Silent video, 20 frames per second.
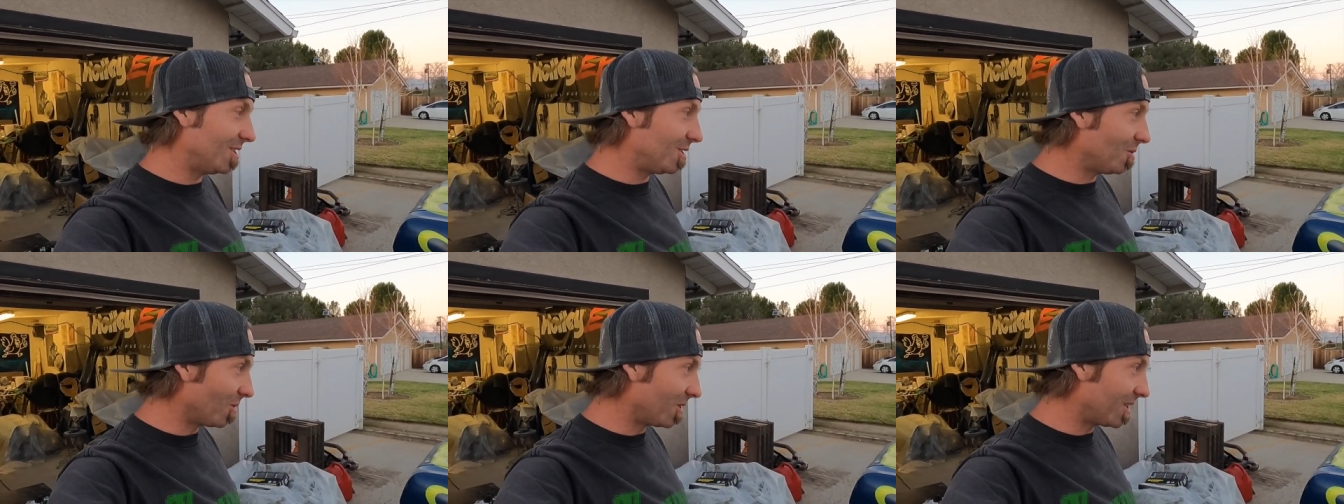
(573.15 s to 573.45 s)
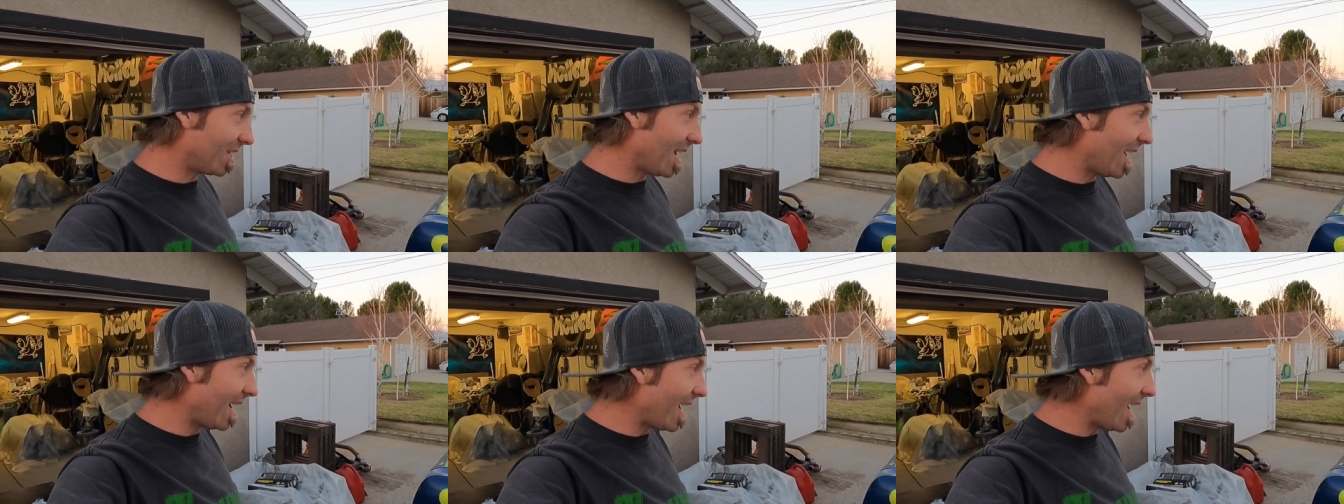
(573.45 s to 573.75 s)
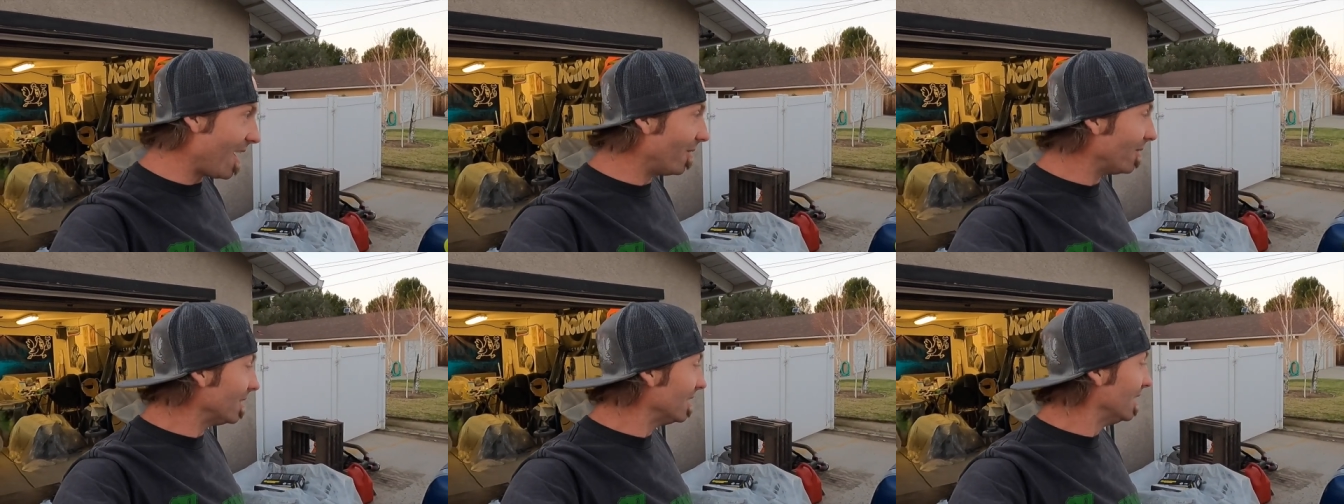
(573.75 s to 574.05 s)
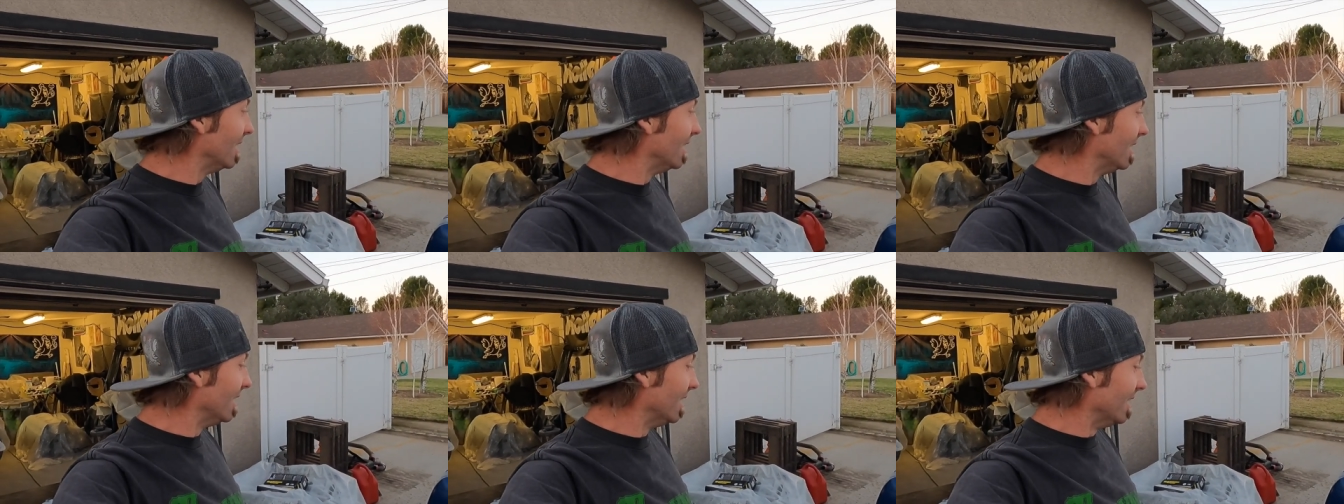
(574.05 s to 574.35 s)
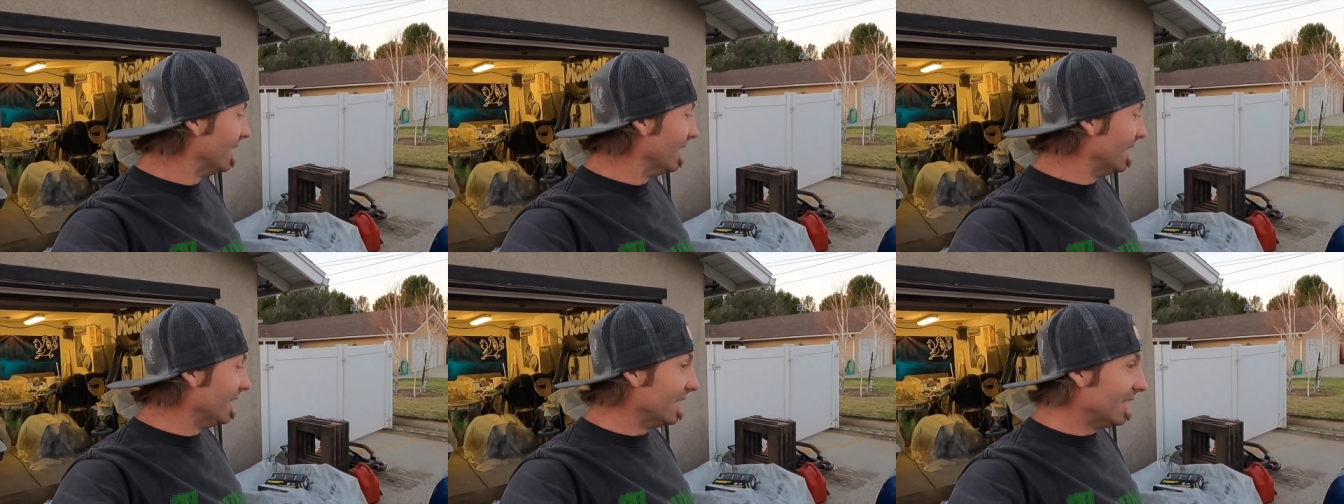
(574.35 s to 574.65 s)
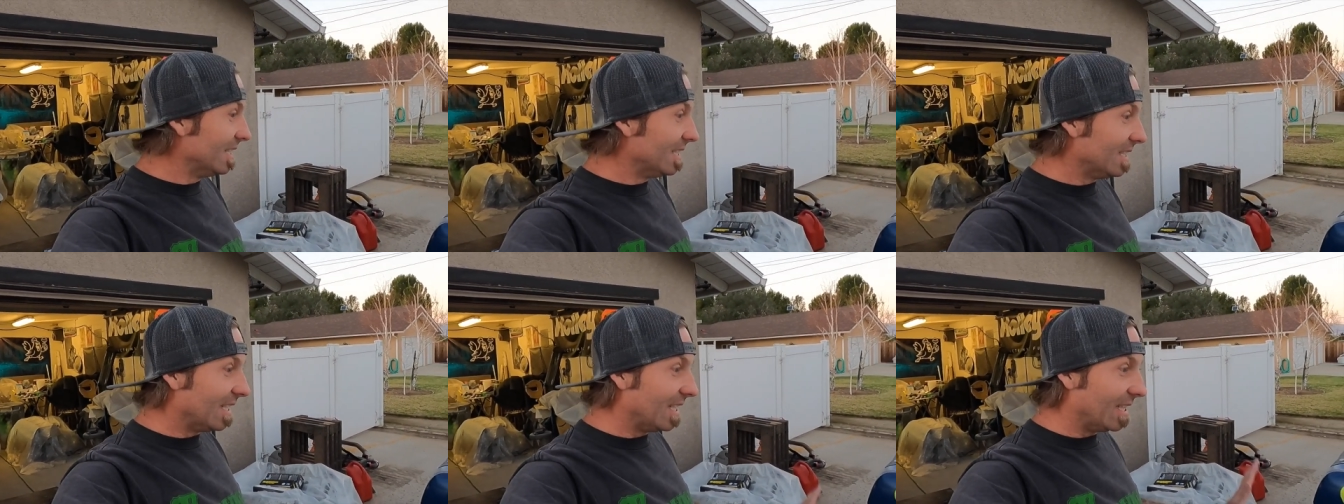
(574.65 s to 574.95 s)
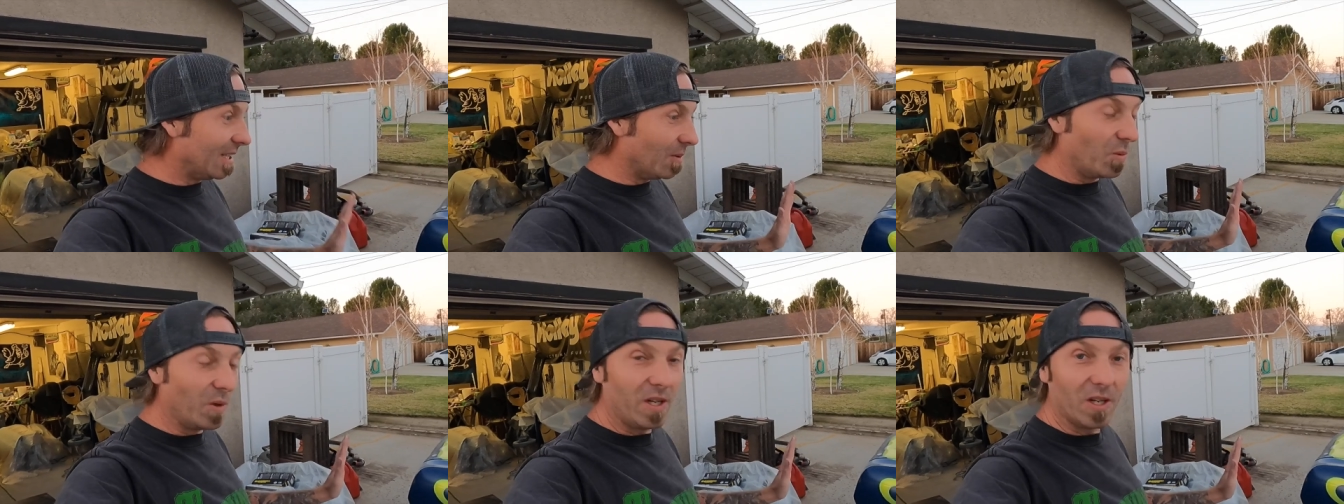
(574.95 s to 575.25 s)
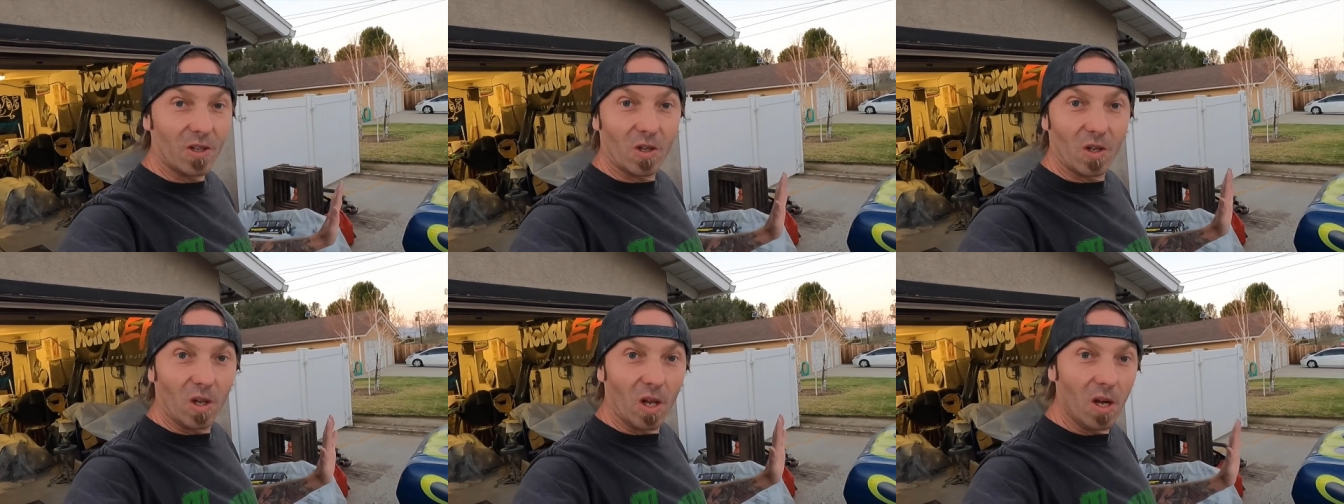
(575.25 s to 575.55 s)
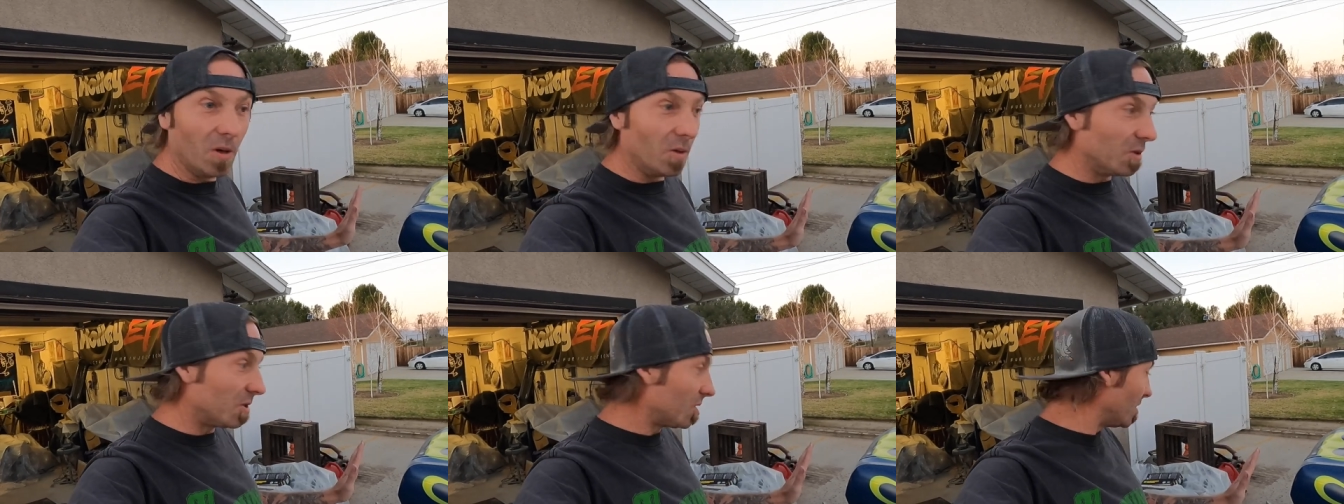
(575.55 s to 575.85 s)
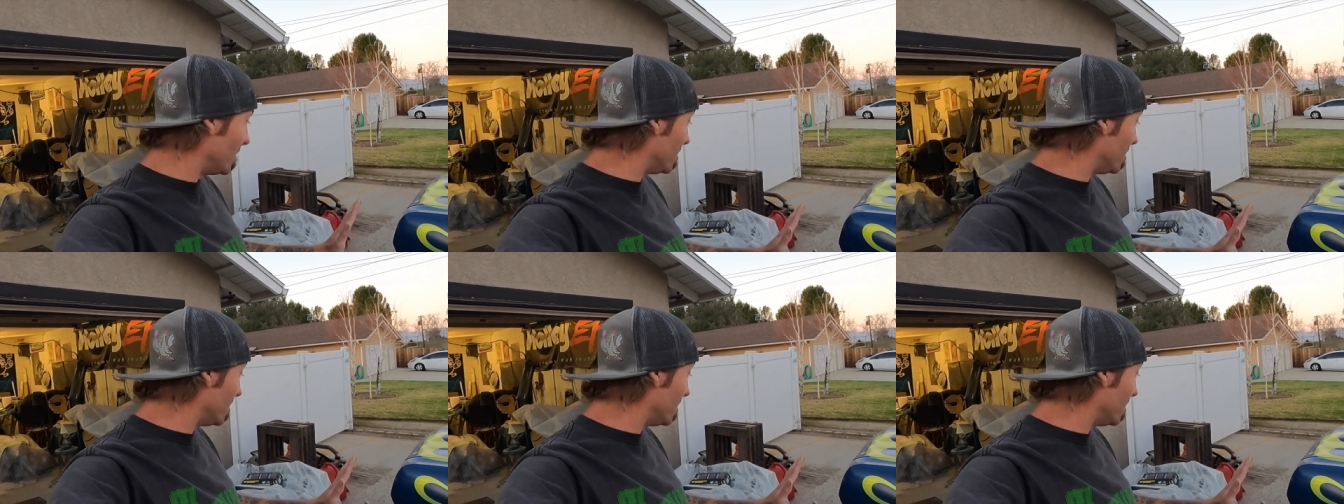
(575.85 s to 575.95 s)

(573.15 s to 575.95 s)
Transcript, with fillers: sort that out. And then we are close.